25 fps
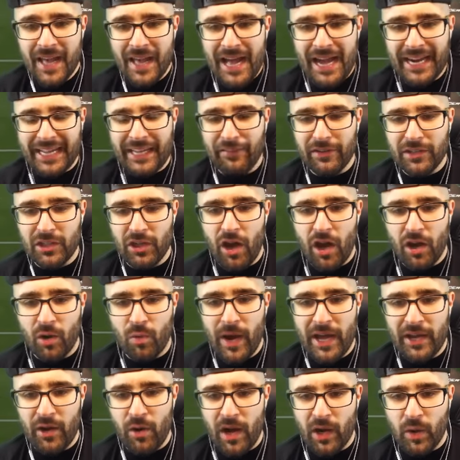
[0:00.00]
I give it to
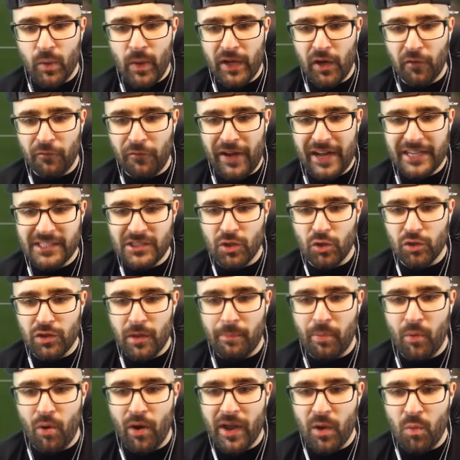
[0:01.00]
Agüero. Agüero finds who? The
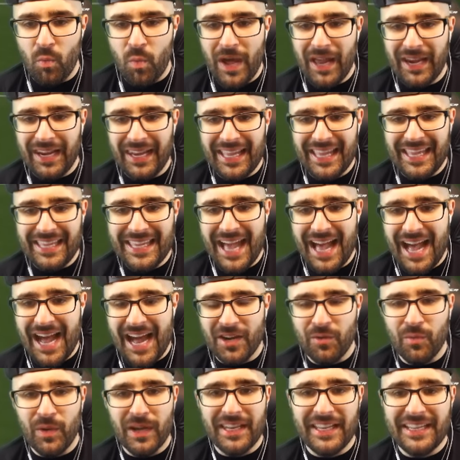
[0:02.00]
boy,
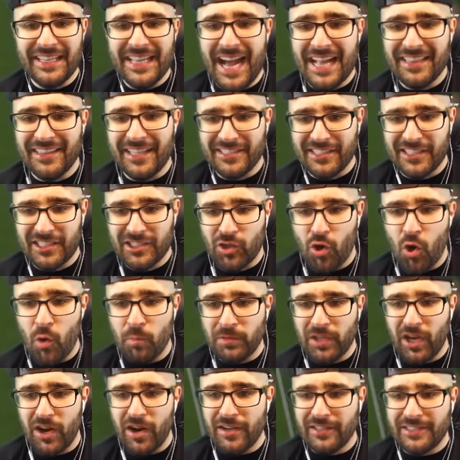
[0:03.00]
Willian. Willian does a
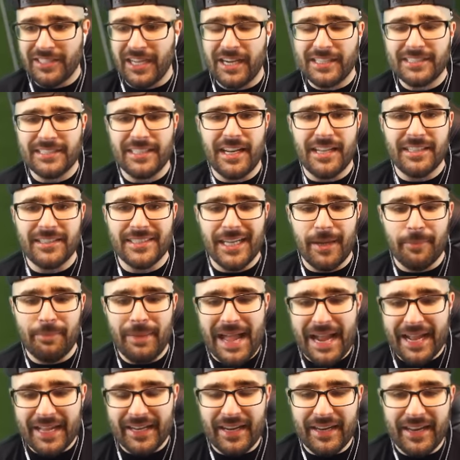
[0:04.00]
scoop turn, tucks it into the
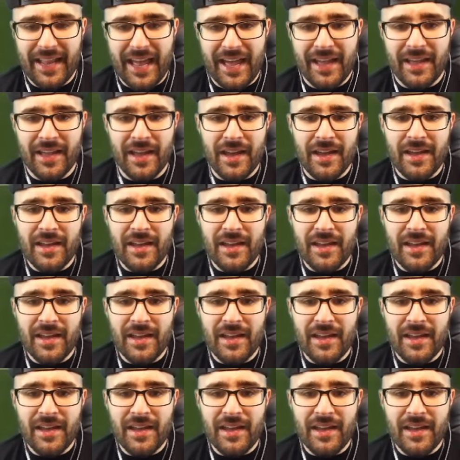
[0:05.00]
back of the net.